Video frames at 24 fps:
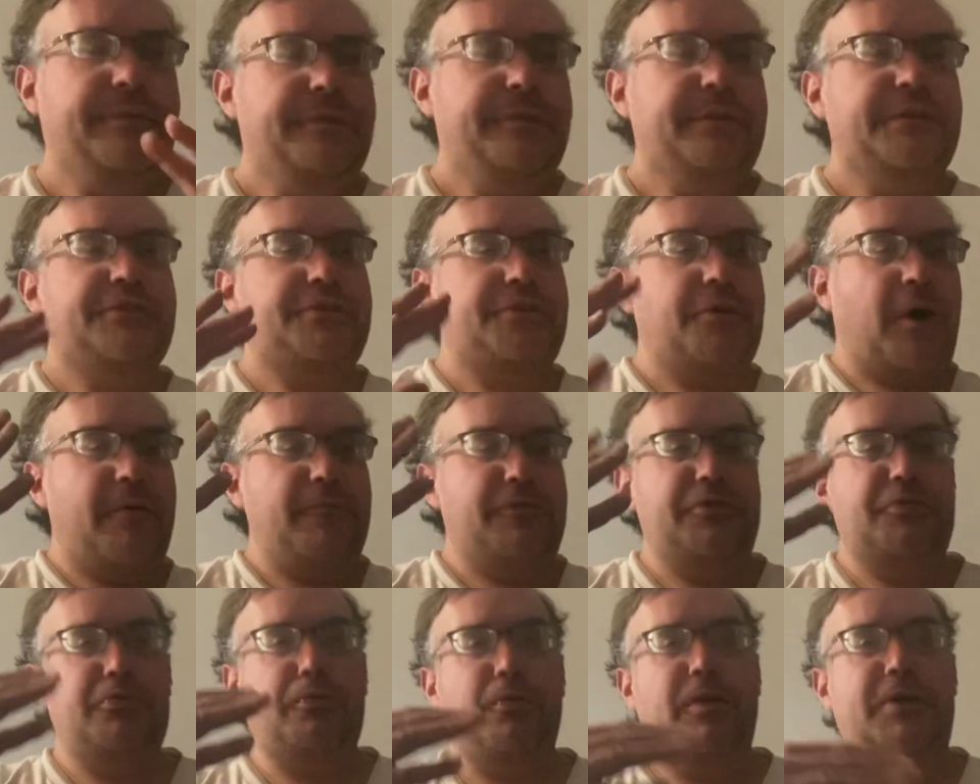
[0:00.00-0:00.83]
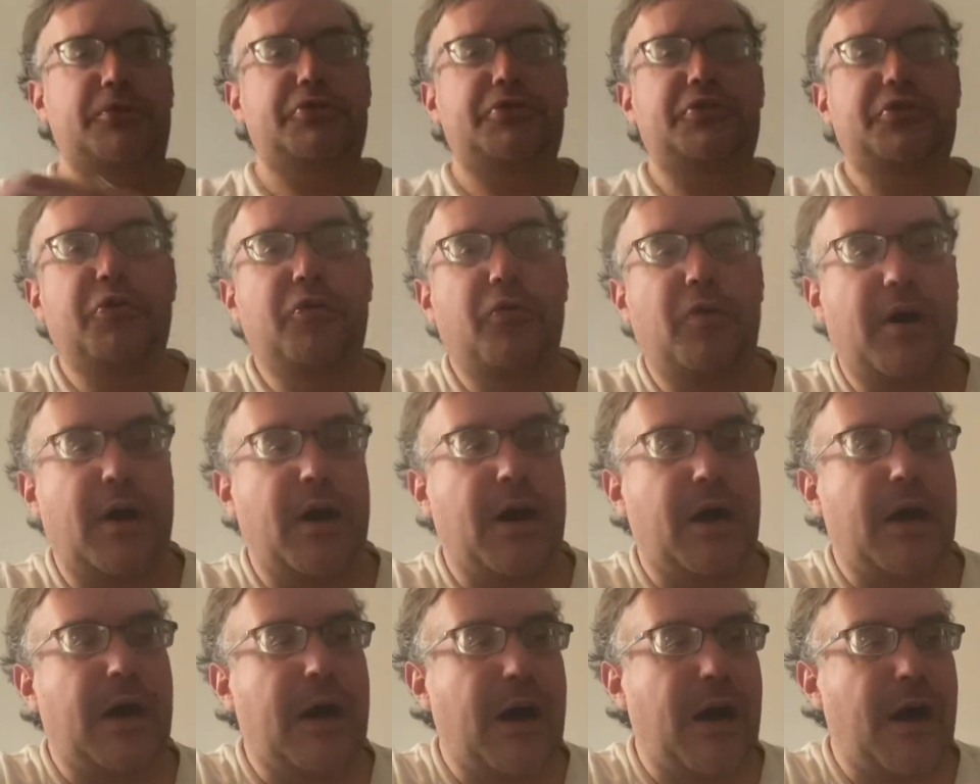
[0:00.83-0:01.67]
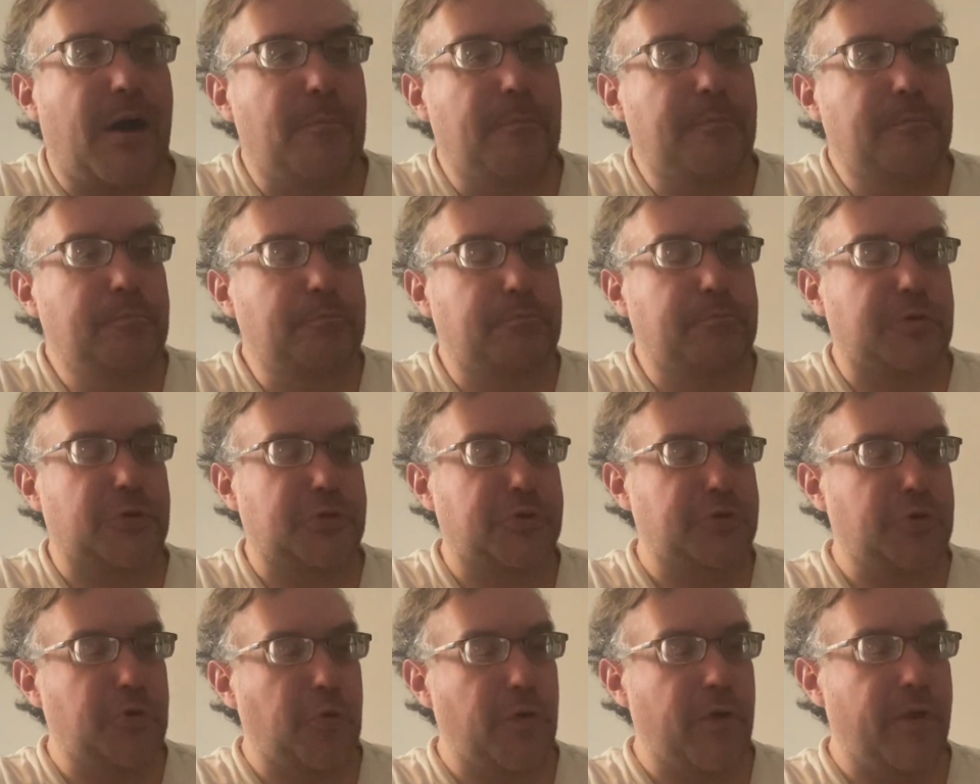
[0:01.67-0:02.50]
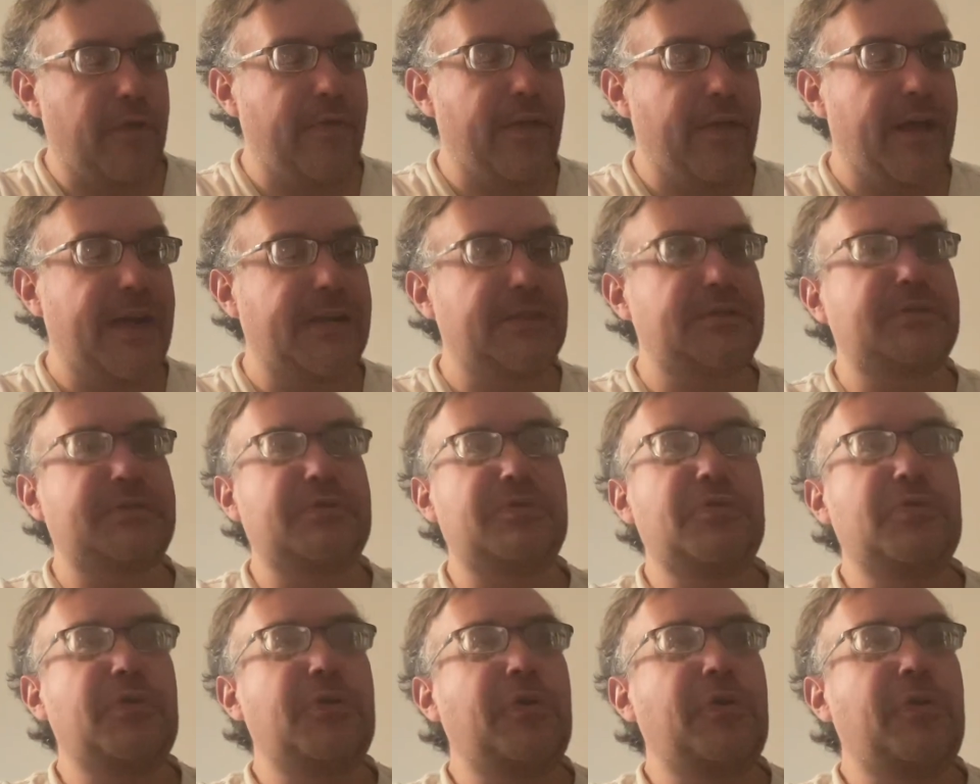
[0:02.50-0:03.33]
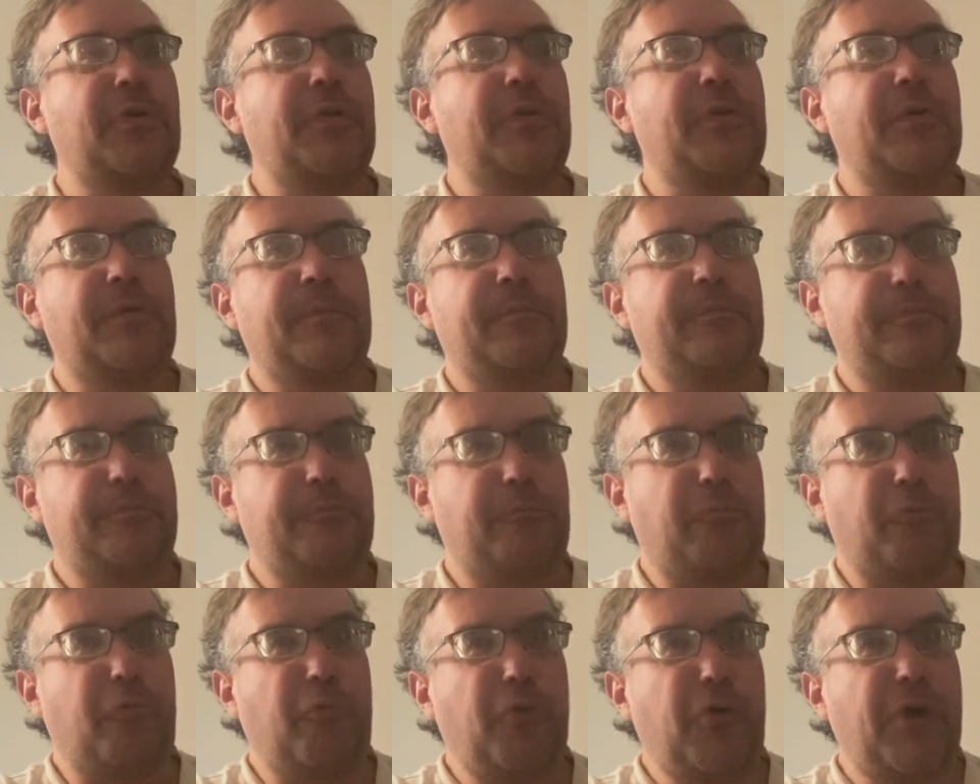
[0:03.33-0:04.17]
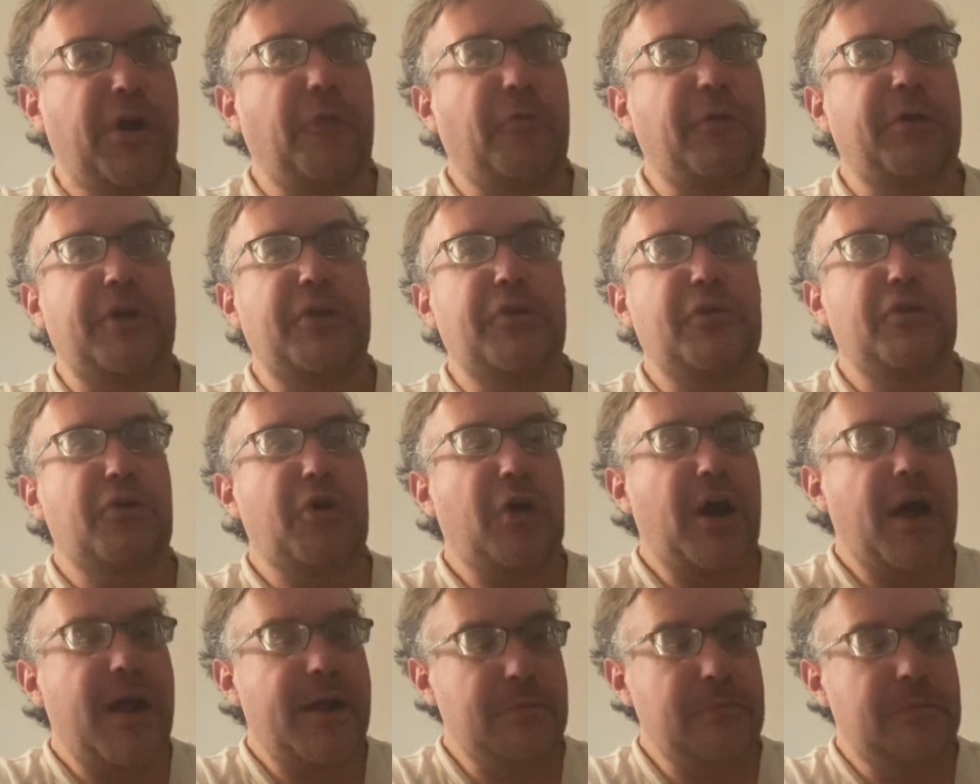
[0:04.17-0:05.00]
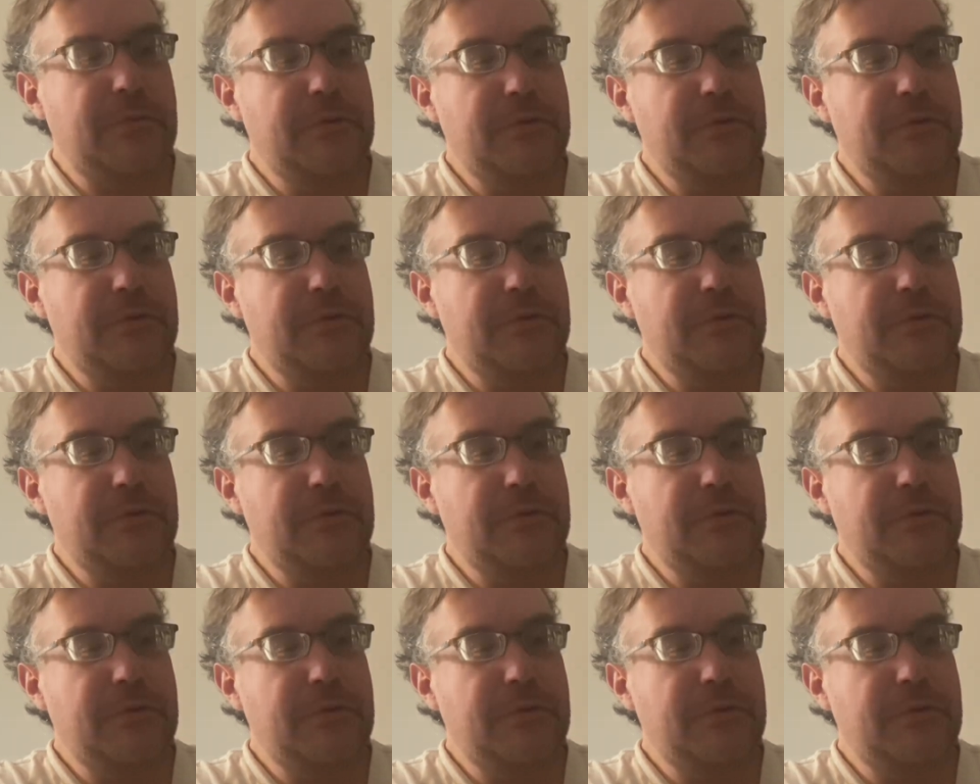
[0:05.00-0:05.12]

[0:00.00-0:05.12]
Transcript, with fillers: so I've switched to a um, persona that's really not.